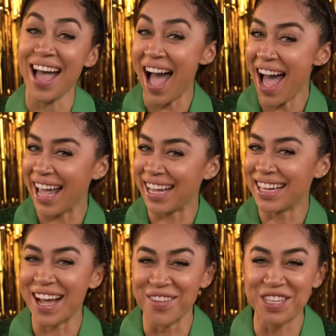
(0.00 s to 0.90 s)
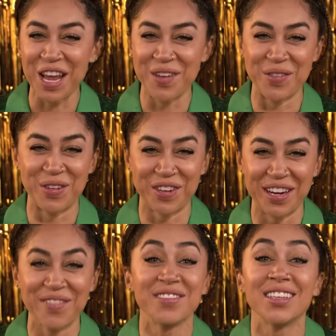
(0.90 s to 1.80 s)
Hi, I'm Shan
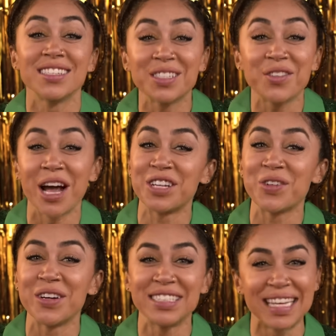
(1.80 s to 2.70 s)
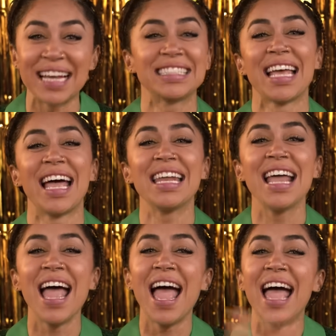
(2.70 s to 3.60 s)
Boudram. This is Crash Course Sex Ed,
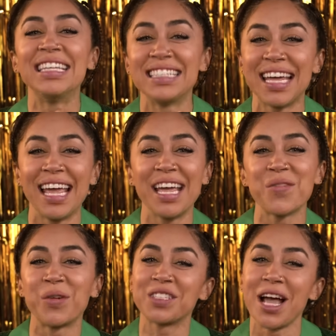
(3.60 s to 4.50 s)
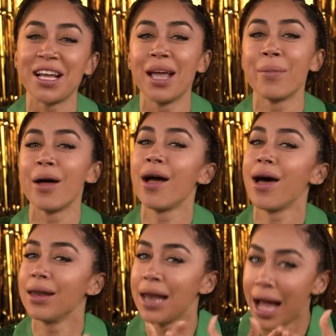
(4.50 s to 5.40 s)
and today we're talking about
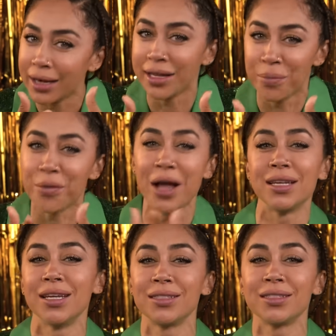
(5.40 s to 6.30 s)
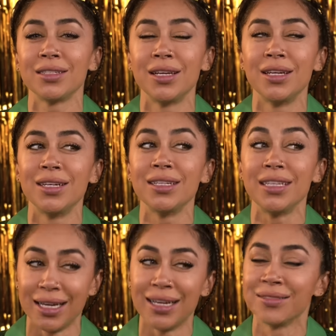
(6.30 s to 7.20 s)
how to not get pregnant.
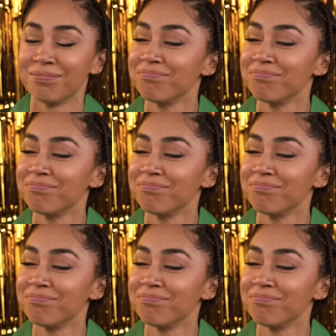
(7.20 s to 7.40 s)
Yeah.